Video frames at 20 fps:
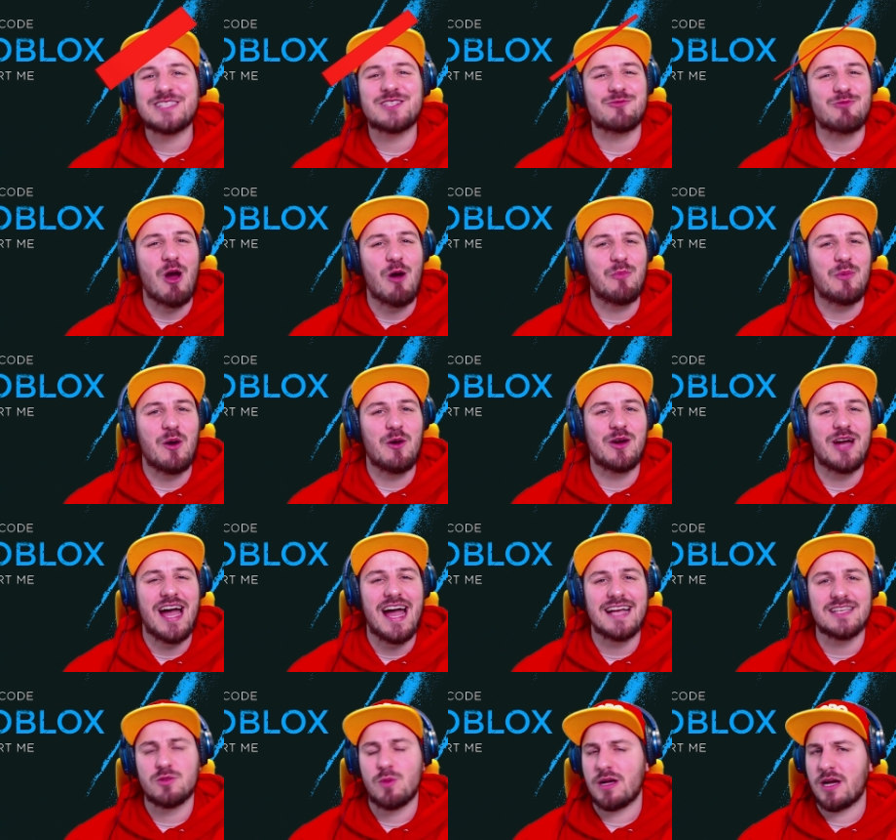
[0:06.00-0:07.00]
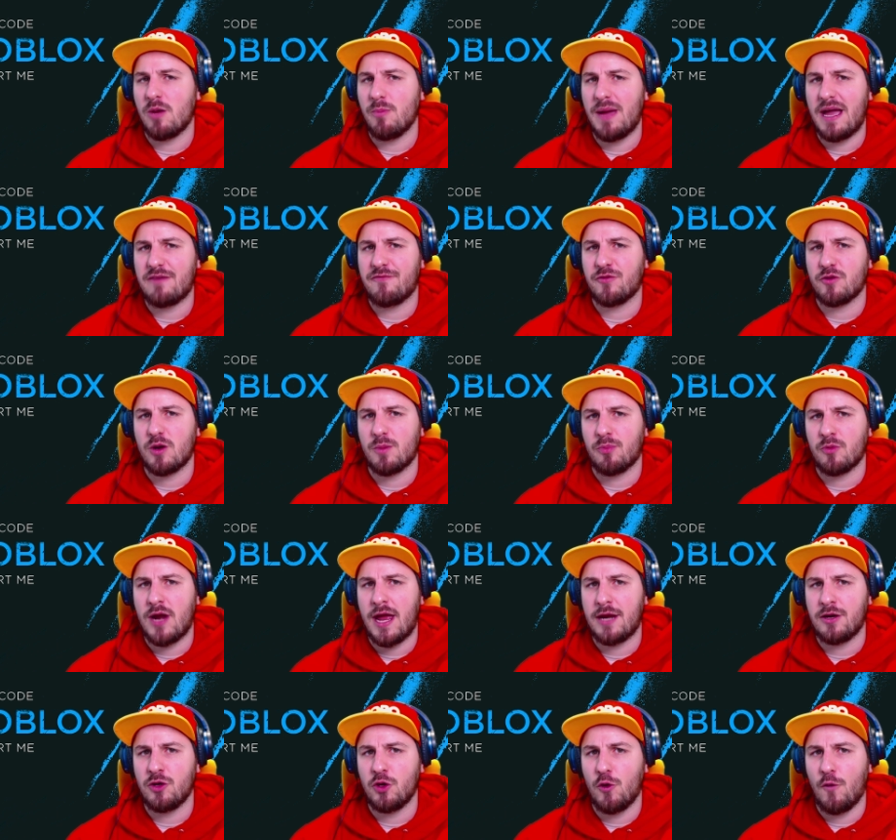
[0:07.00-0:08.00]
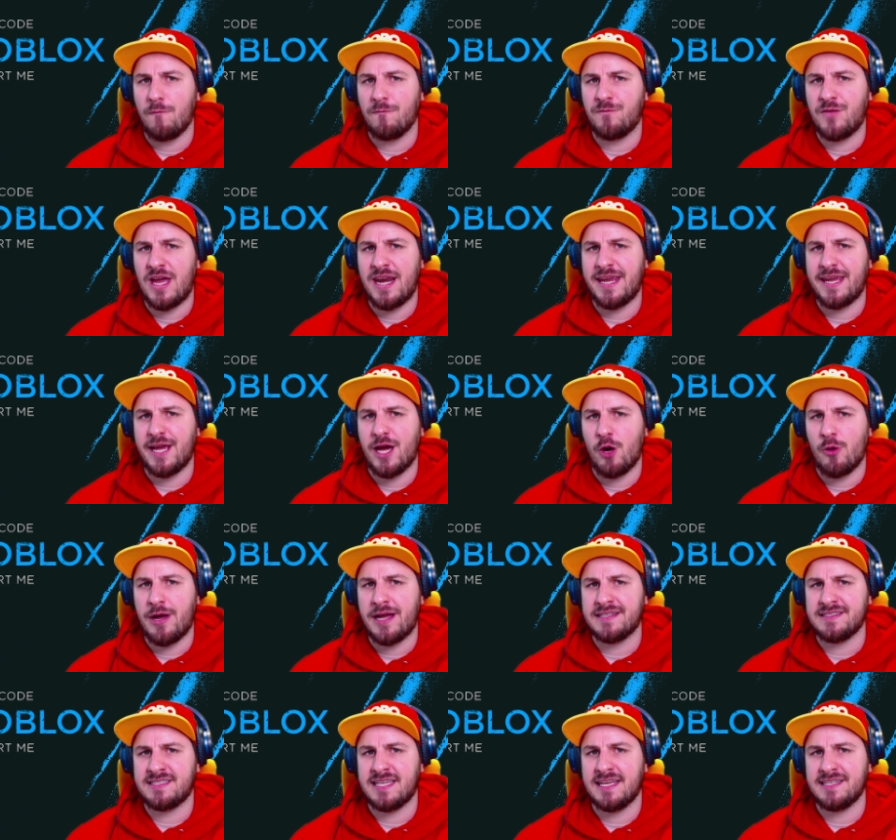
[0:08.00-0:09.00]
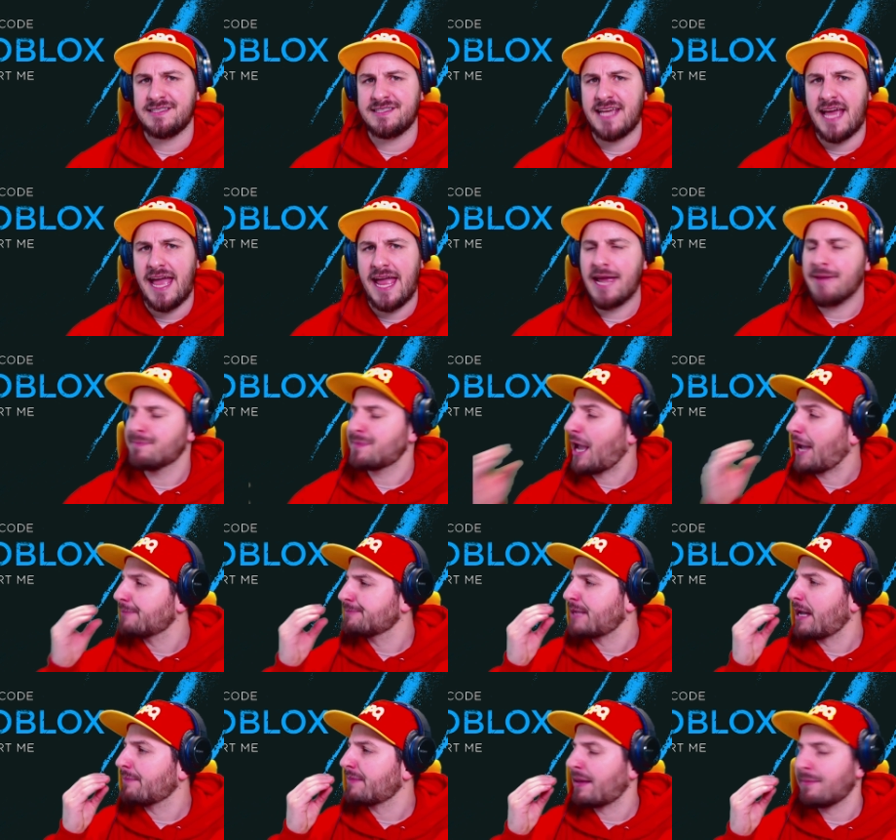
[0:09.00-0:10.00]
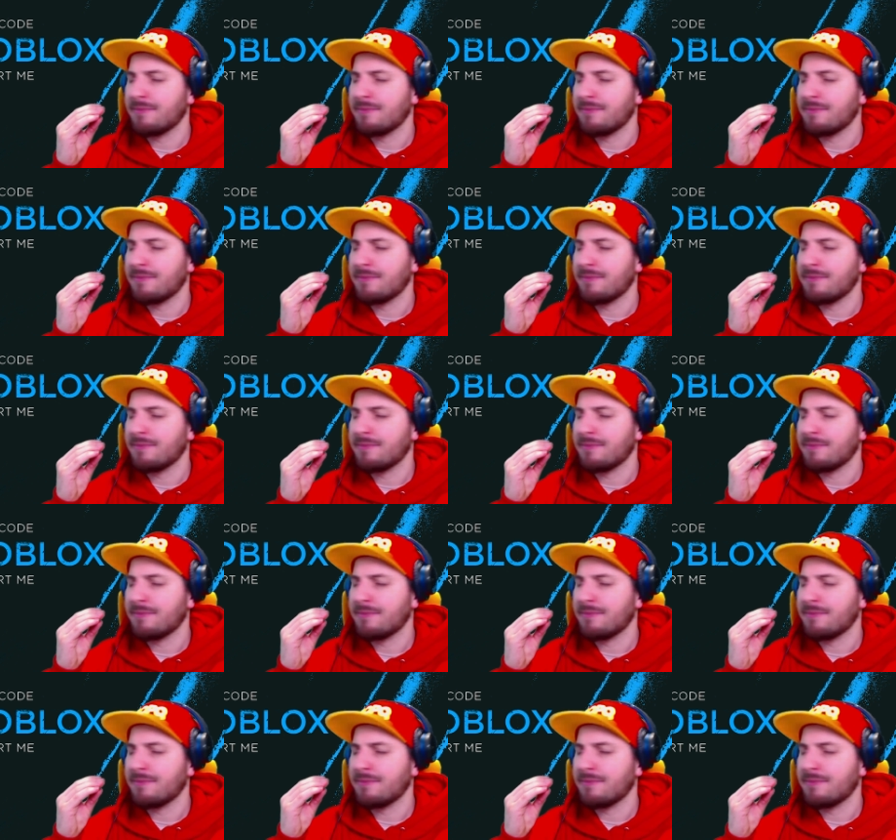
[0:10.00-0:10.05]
It's Ropo, guys. Welcome back for a brand new video, and today nom,